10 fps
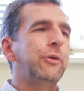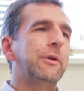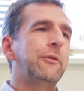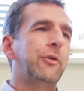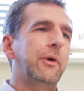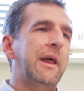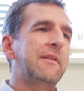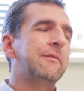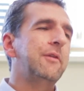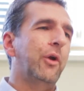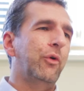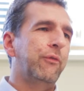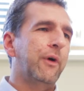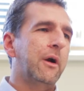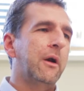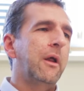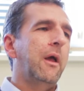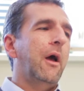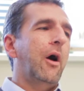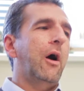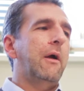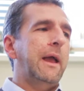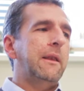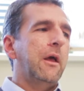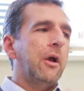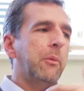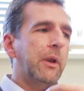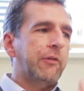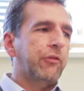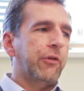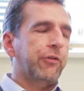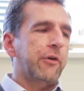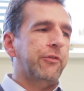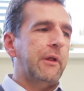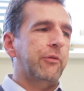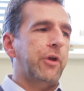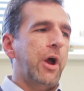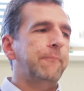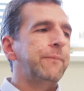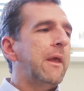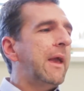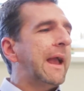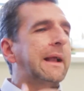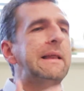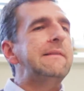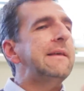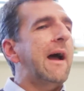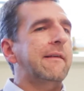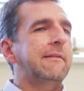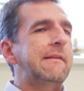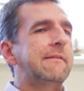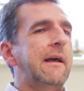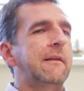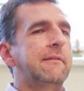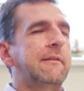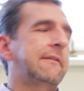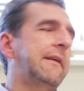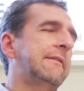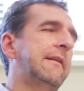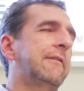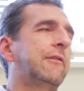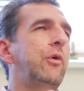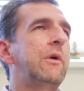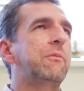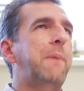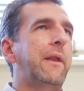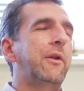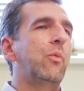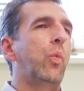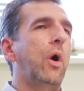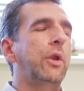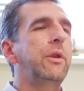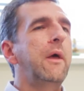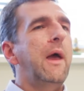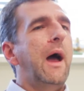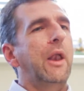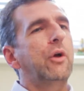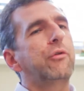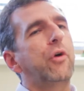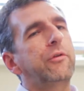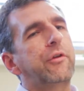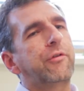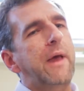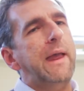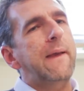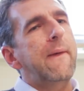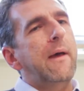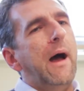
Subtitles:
you can do it. It's not over. All right, come on, let's dust ourselves down. Ecclesiastes says this: 2 is better than 1, and it goes on to say,